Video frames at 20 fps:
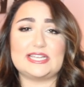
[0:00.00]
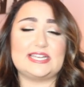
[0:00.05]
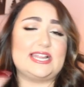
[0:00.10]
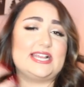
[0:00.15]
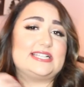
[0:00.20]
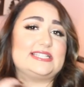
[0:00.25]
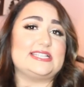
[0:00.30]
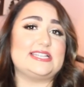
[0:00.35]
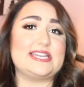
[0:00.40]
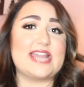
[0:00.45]
a
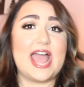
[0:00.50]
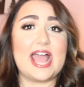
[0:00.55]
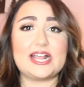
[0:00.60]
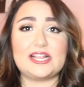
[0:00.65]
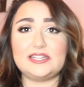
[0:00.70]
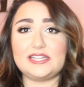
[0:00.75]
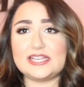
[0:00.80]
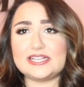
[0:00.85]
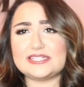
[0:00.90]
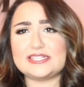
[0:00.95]
nice
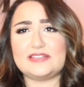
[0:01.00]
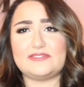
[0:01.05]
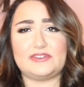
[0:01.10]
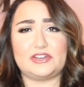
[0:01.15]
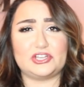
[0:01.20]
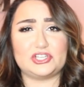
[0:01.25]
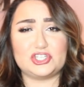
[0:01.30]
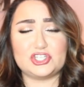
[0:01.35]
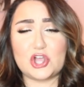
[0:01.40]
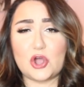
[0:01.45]
necklace,
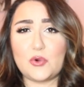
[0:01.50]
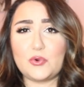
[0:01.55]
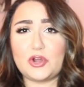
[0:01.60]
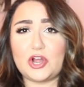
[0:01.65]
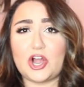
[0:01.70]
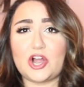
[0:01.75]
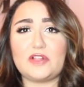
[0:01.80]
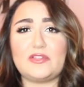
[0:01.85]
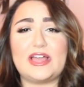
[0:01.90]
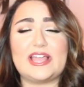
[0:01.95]
even a choker.